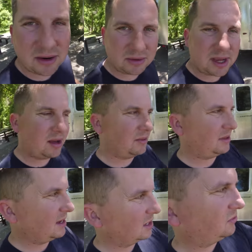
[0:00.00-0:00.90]
don't count
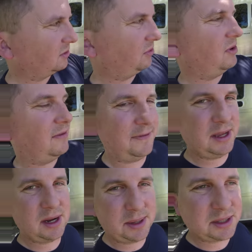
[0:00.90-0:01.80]
the extra three
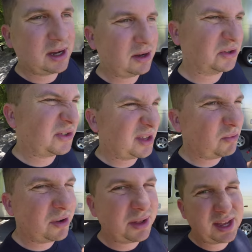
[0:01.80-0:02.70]
feet on the tongue. So they
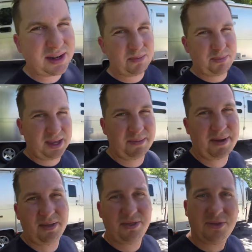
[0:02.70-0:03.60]
really end up being
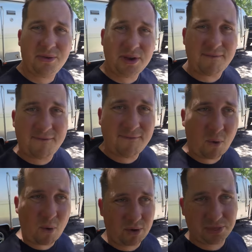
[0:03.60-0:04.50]
about
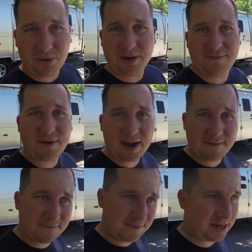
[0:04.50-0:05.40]
34,
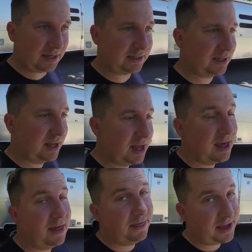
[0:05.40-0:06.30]
35 feet.
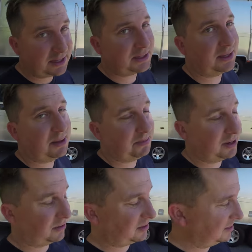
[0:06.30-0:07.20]
That's a lot
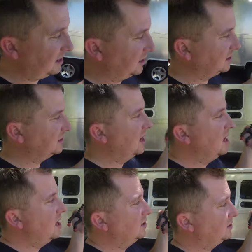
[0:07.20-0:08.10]
bigger than this.
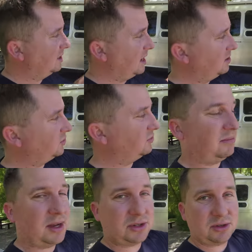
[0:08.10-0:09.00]

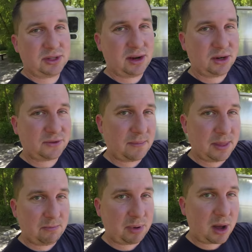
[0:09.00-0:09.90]
Airstream measures theirs from
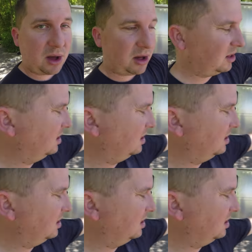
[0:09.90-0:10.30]
the ball